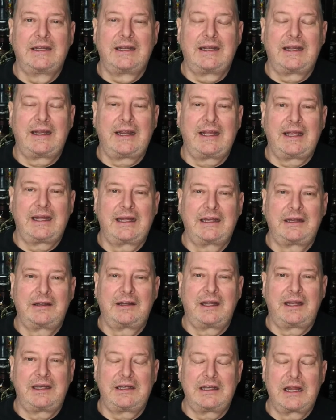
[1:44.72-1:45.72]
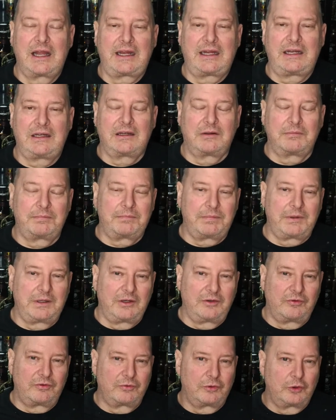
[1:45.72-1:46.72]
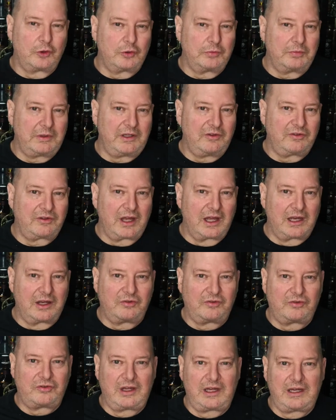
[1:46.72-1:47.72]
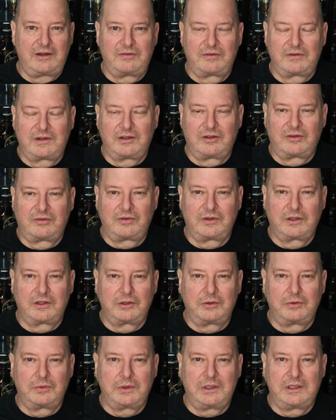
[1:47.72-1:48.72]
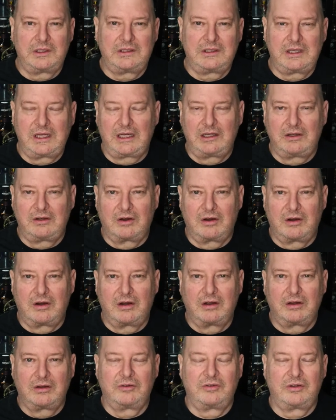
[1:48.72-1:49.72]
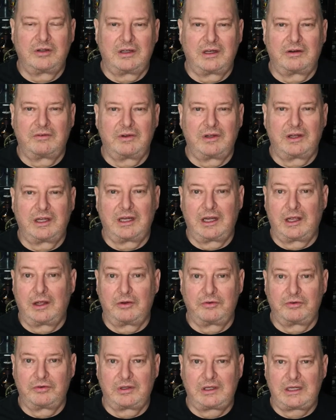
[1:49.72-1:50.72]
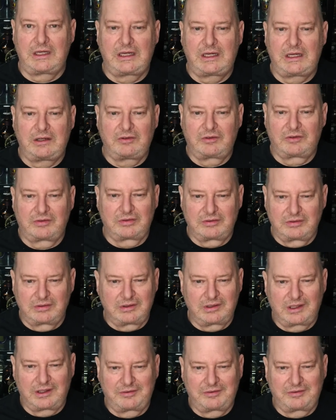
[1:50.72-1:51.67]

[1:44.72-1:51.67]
And at night, up in his room, he's got a safe that's filled with ding-dongs and everything else, and he eats that